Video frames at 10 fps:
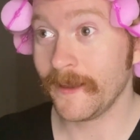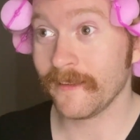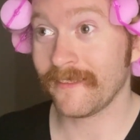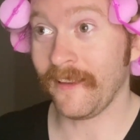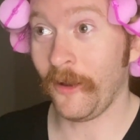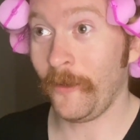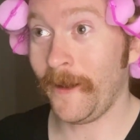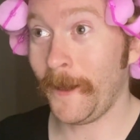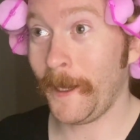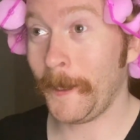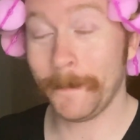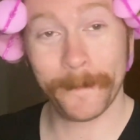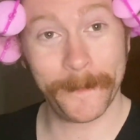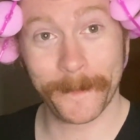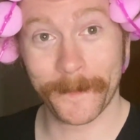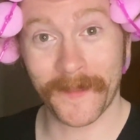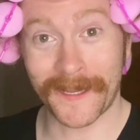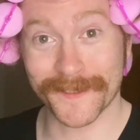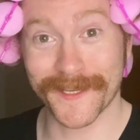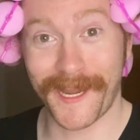So,
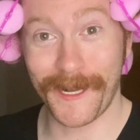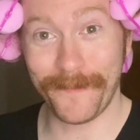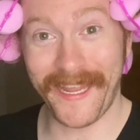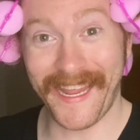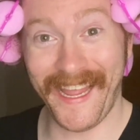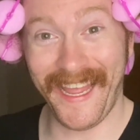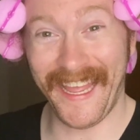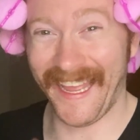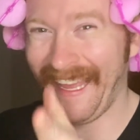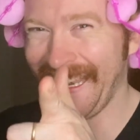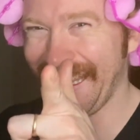I'll see you in a bit.